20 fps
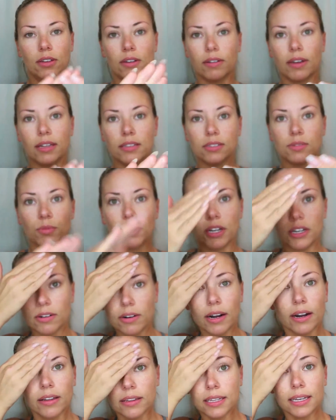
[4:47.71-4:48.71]
again, spray it
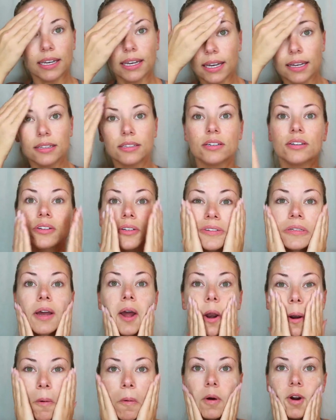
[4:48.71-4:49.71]
around on the hands and just
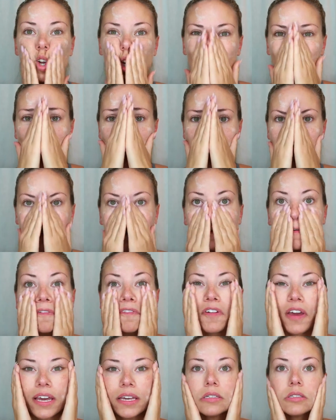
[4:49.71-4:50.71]
kind of work it into the
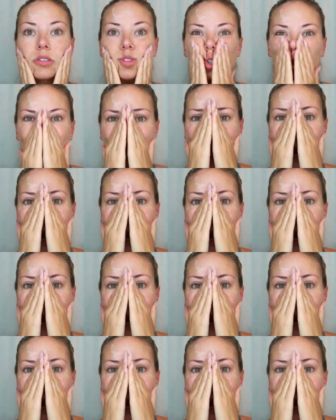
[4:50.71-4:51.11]
face.